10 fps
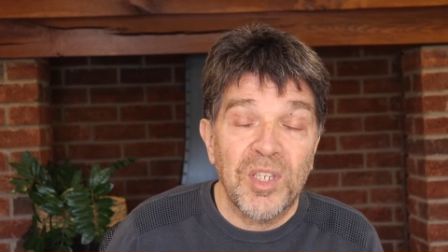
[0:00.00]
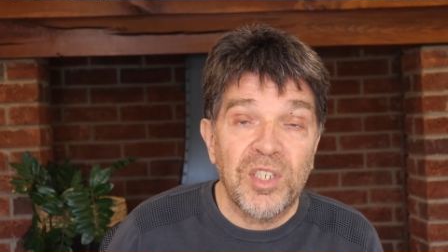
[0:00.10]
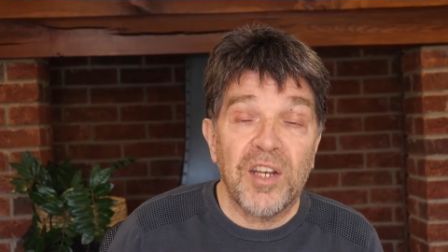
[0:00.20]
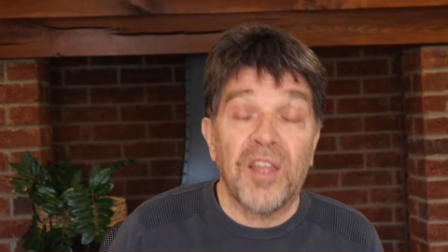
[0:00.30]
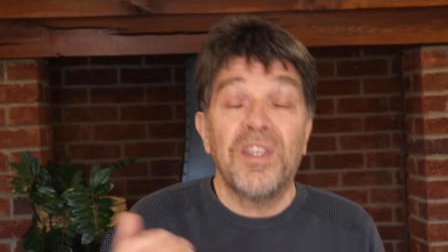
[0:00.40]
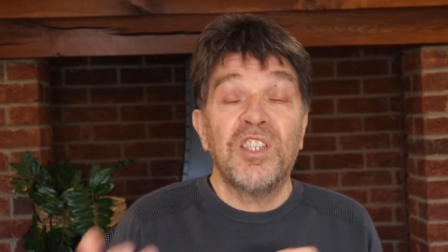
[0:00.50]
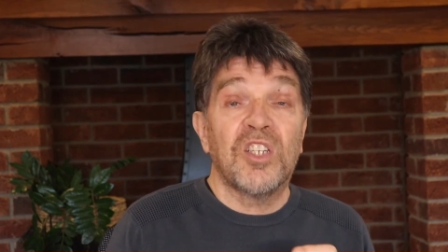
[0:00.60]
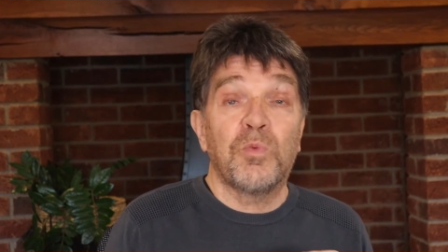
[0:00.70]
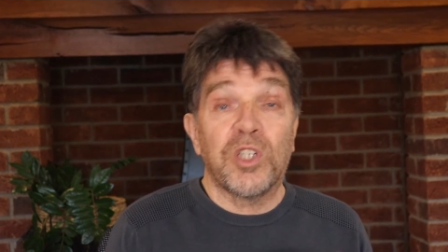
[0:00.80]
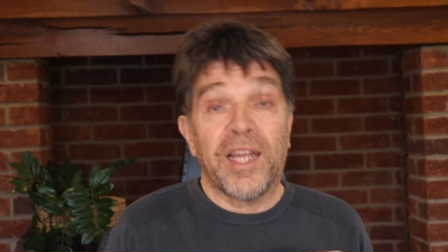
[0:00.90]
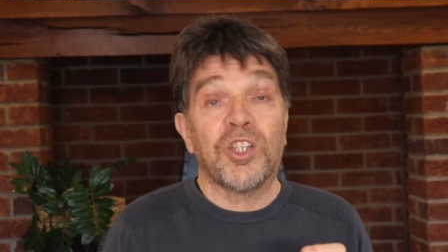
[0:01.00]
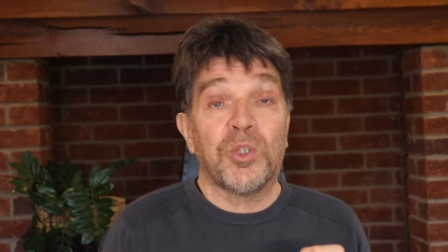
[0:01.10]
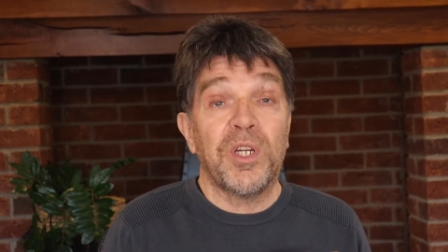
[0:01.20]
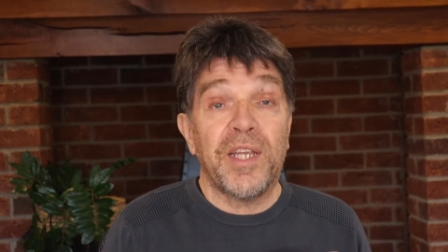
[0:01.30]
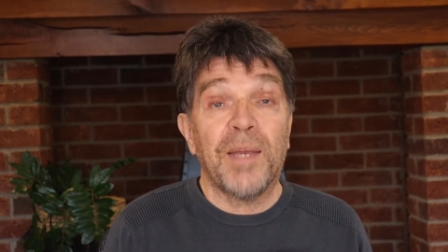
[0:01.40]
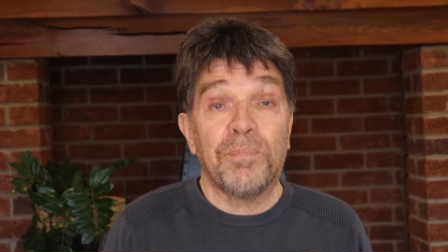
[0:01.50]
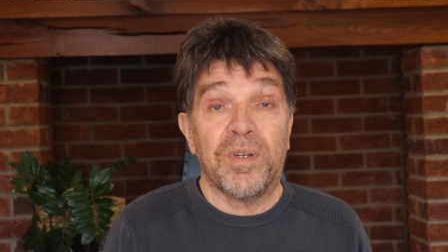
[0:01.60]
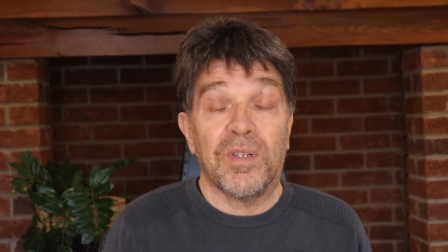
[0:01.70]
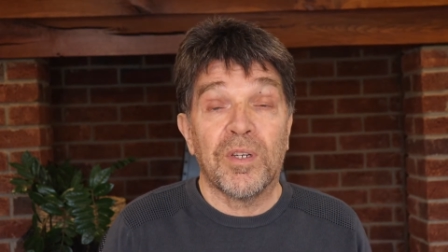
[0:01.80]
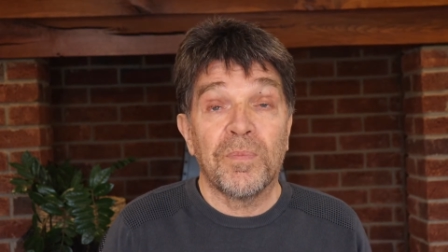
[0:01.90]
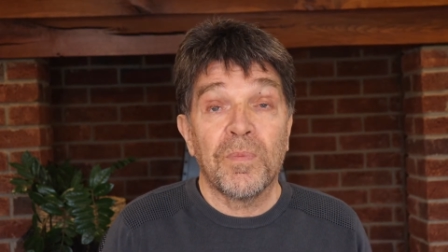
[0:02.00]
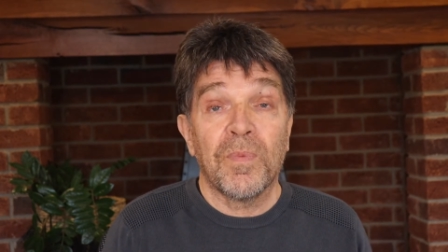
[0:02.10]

and says, and this is what actually happened.